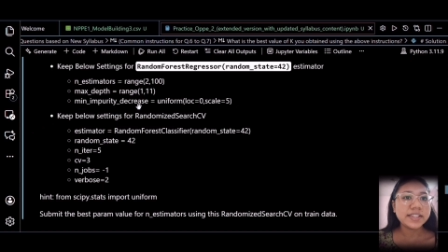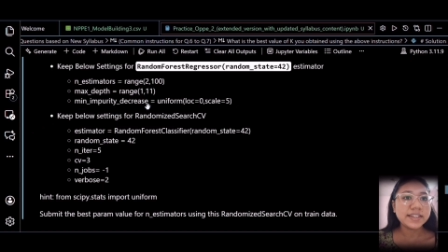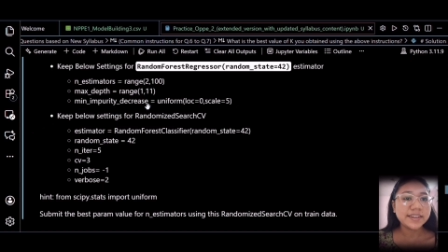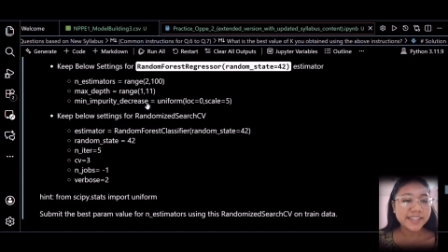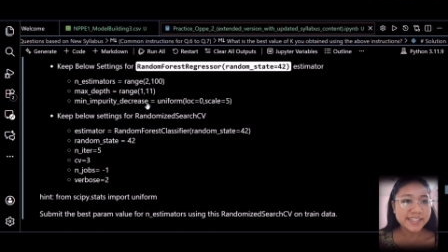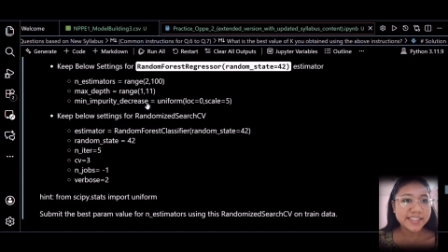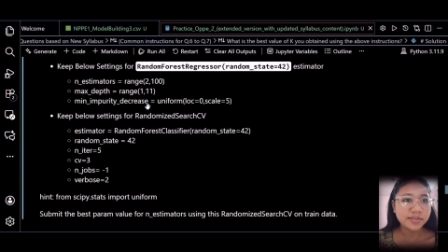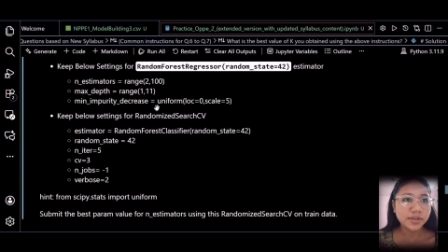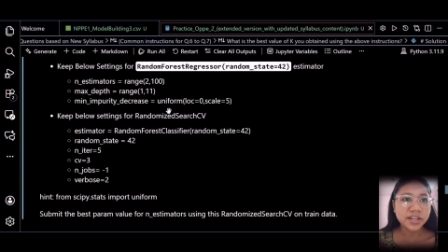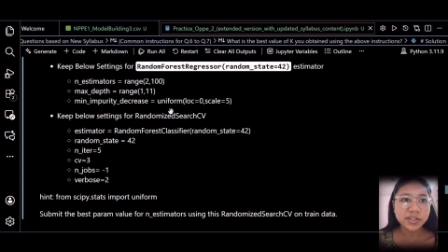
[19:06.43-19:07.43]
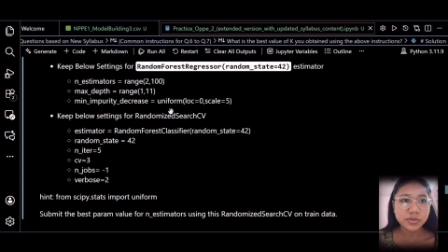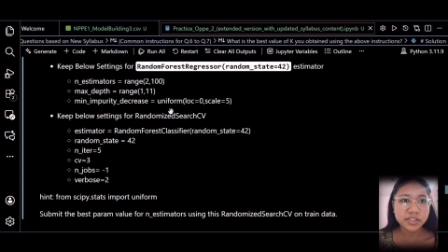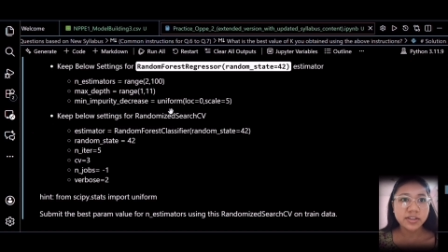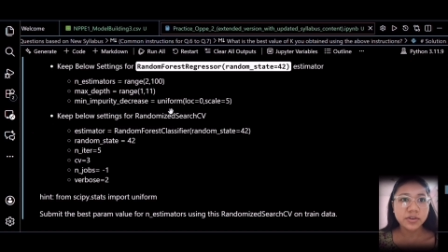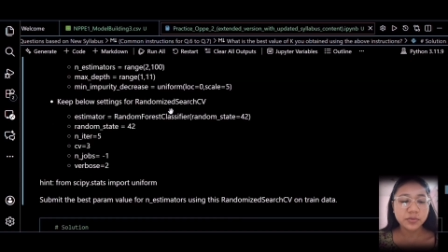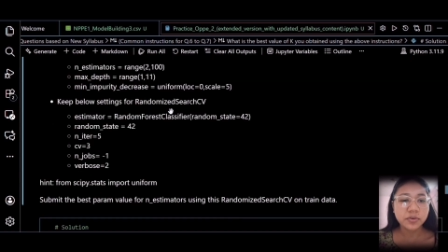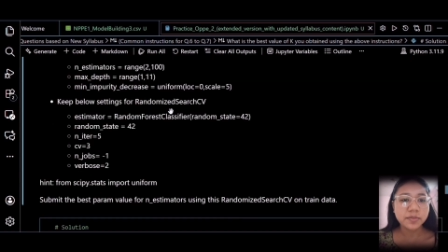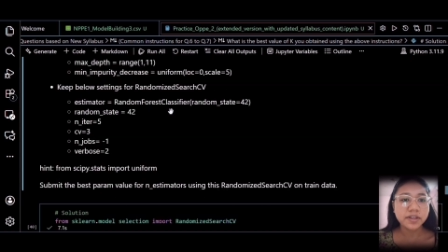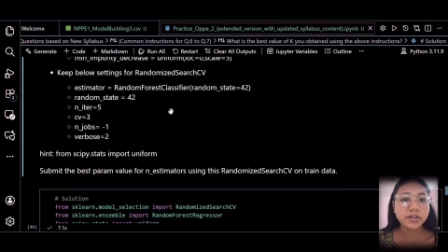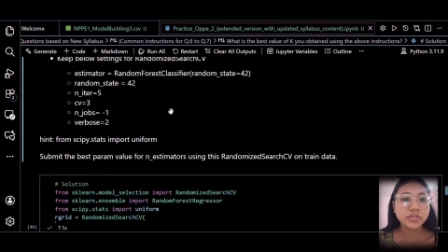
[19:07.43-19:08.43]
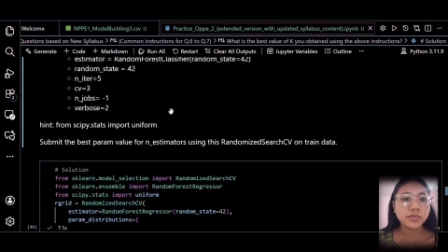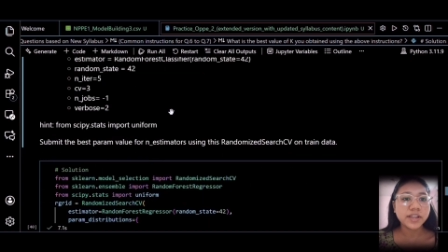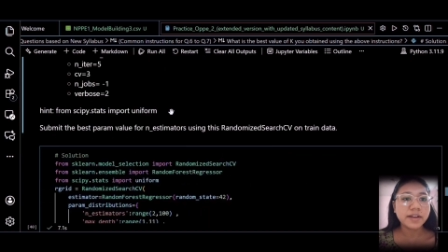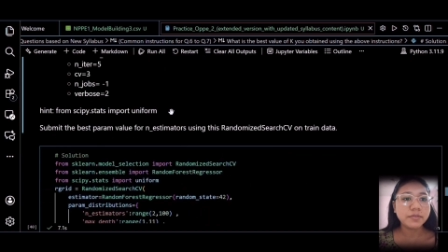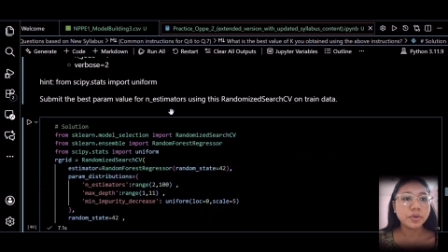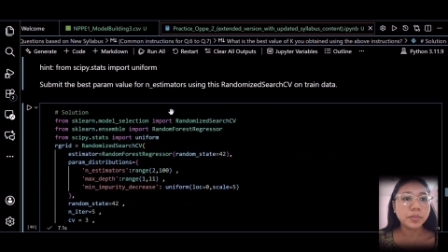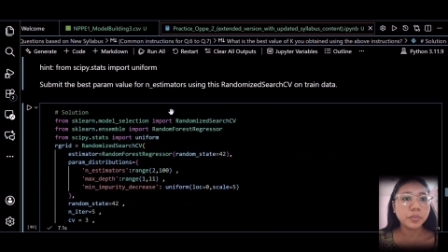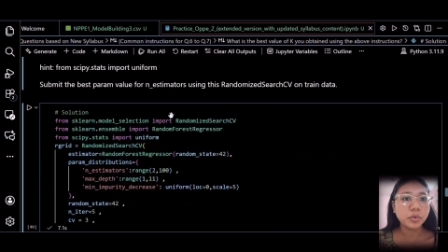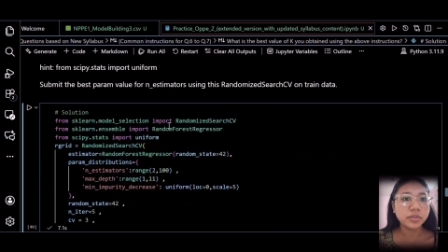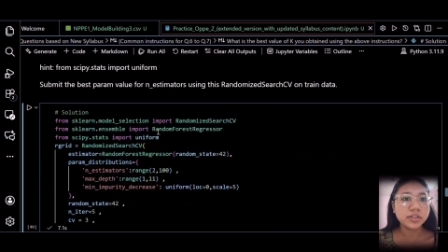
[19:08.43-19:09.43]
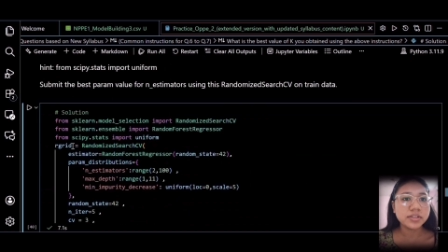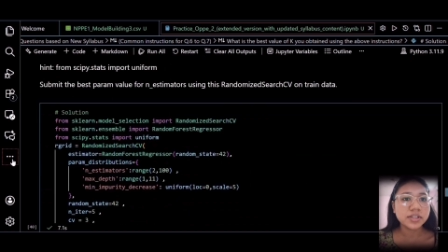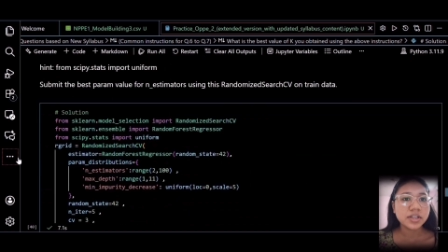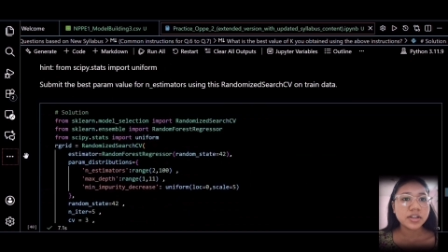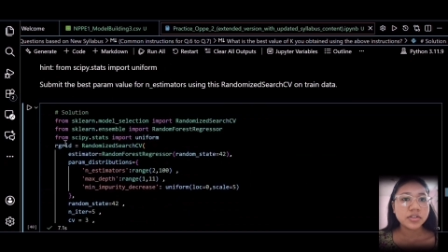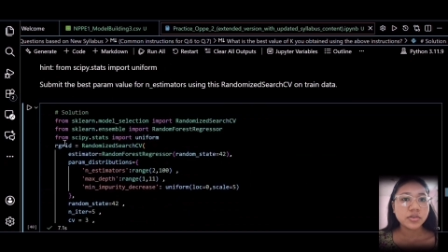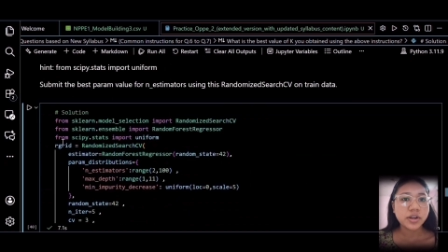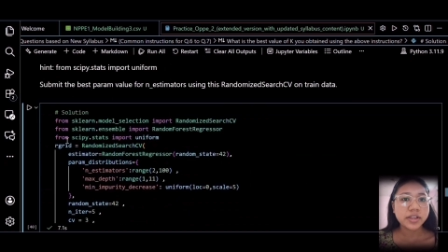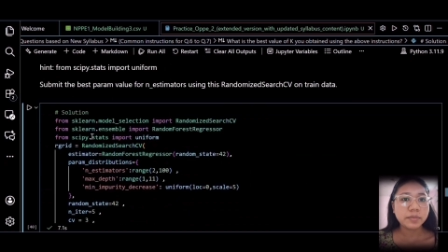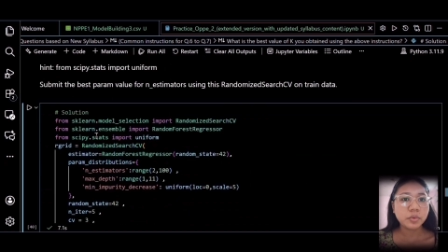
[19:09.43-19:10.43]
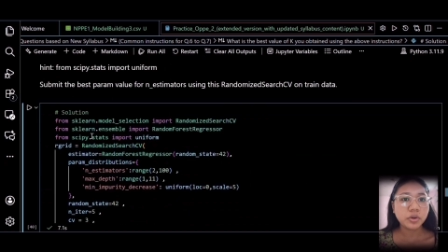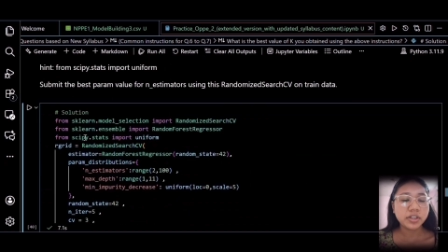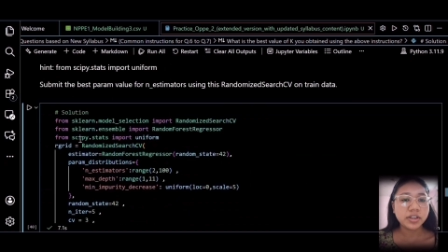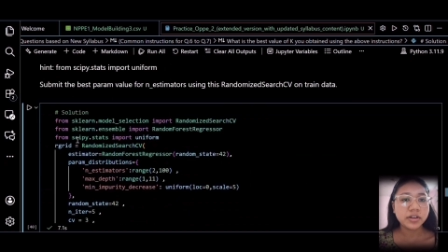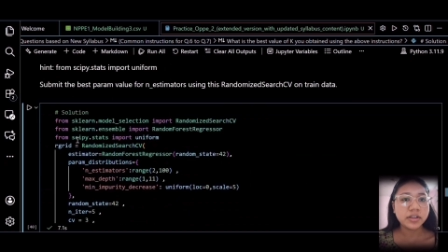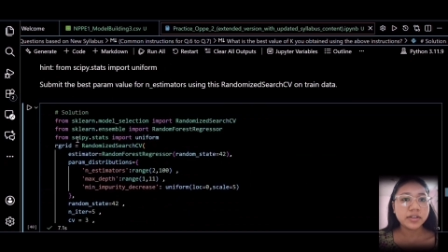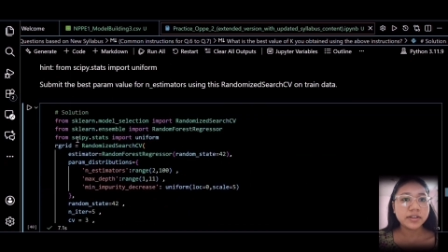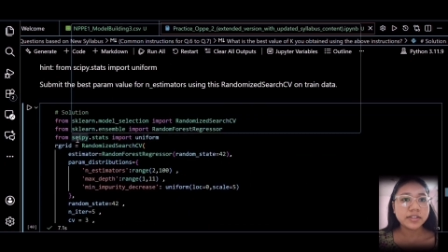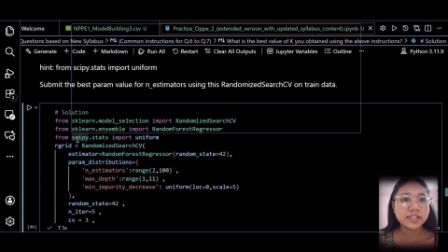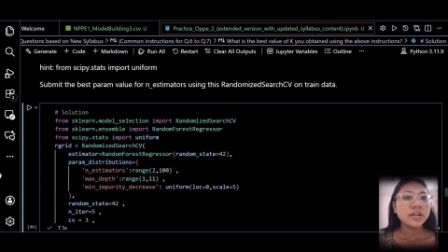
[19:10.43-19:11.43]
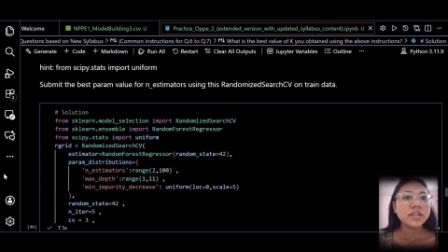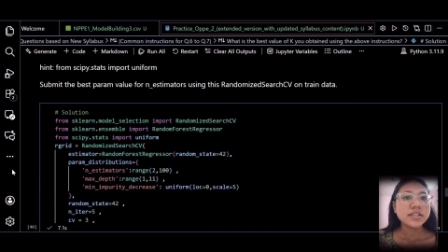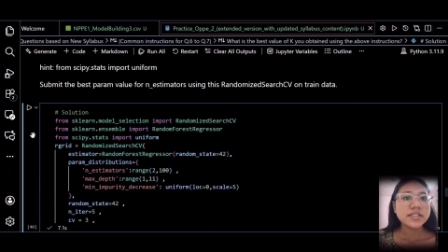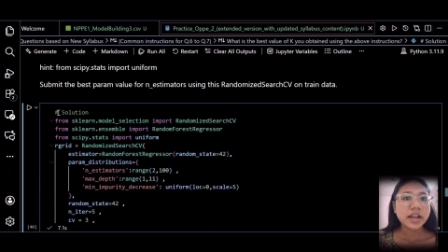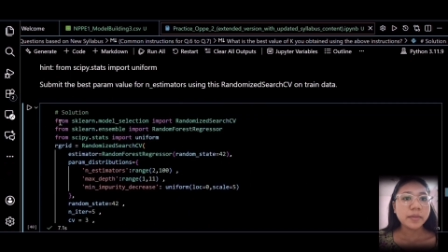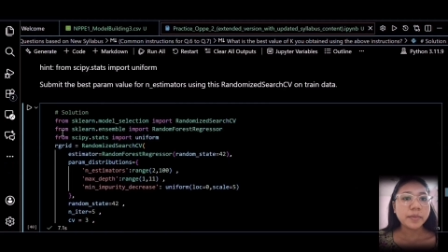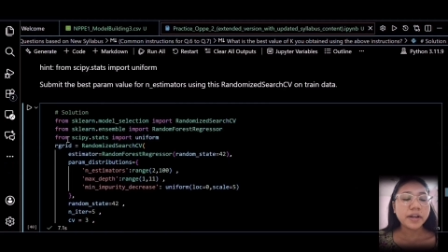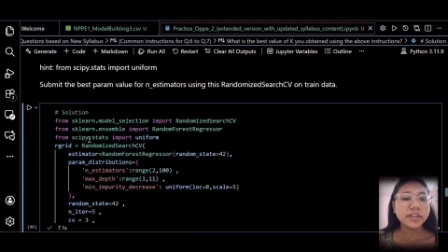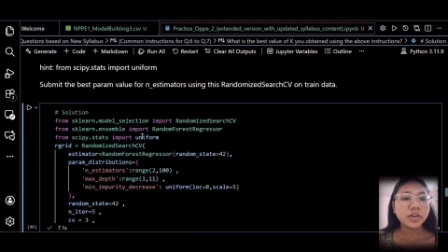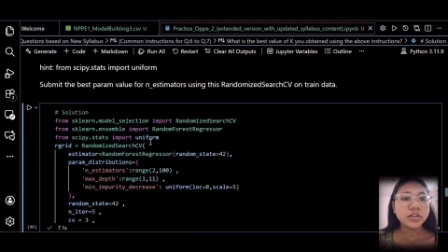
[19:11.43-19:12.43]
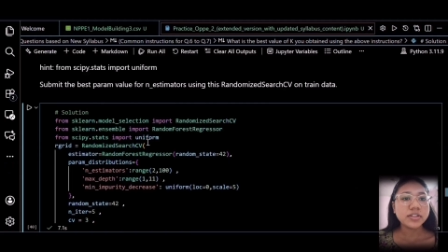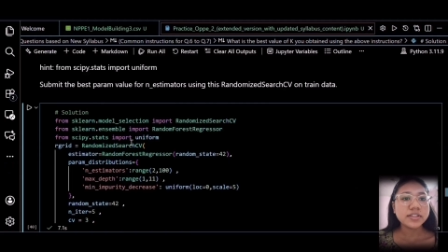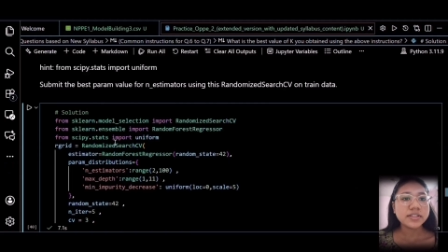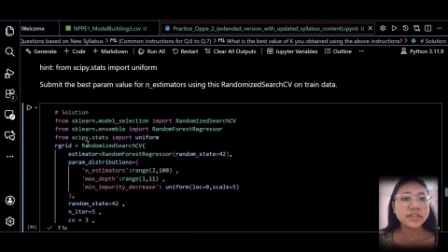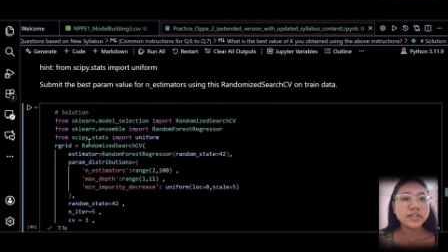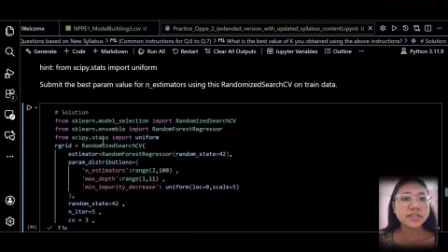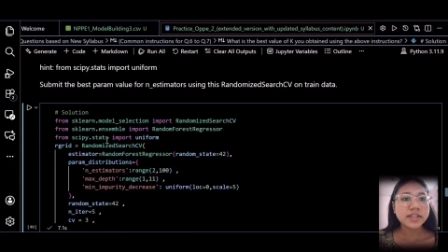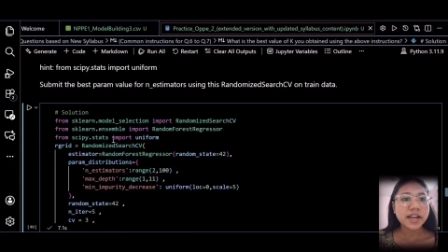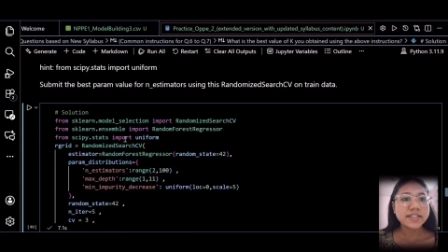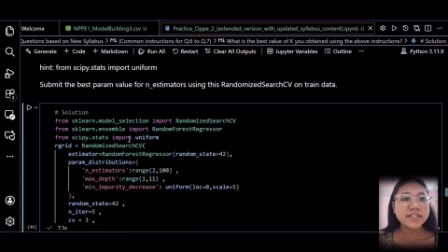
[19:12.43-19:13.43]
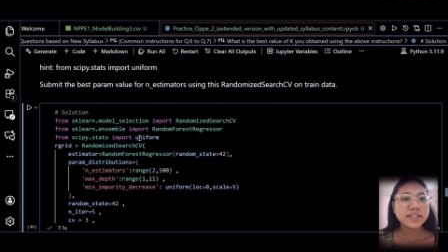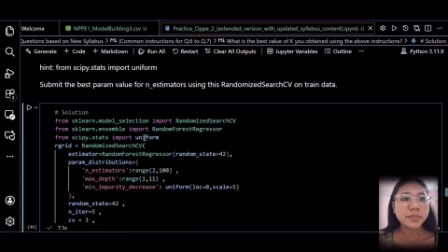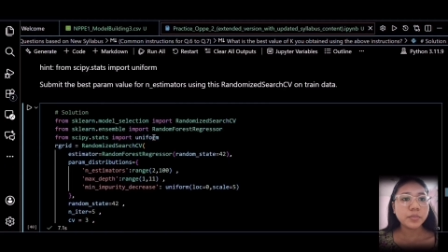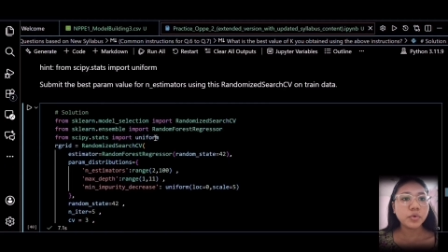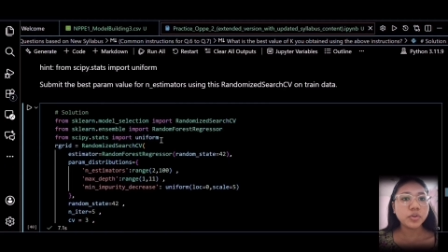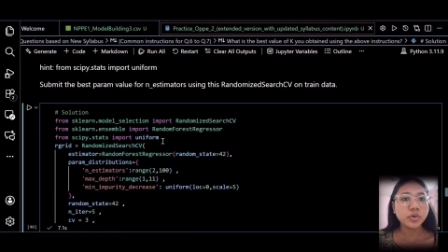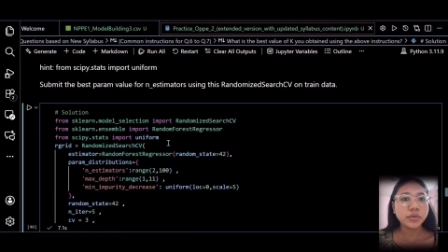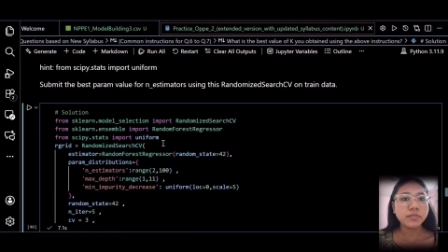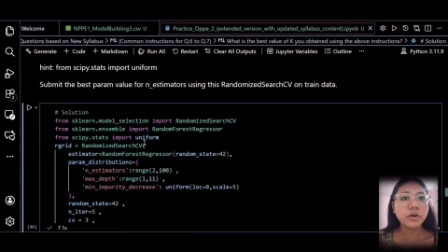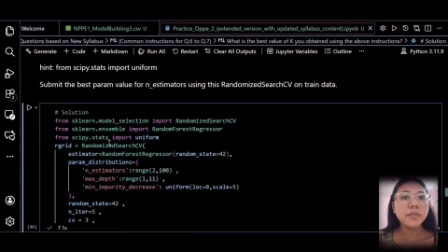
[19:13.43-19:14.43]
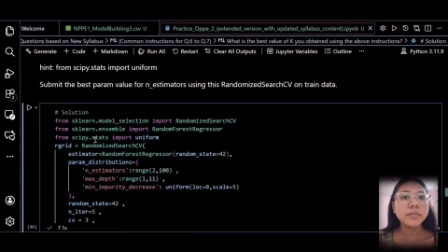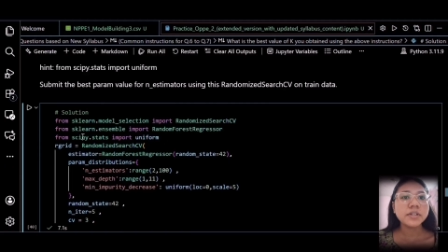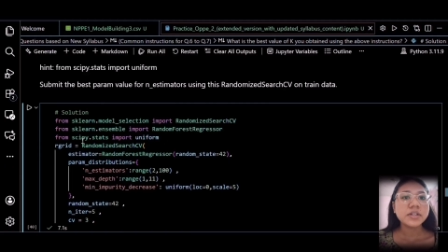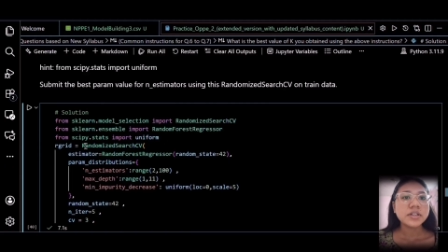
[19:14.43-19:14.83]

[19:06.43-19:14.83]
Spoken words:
decrease, we are using uniform here, so we have to import this. So I imported here scipy.stats import uniform.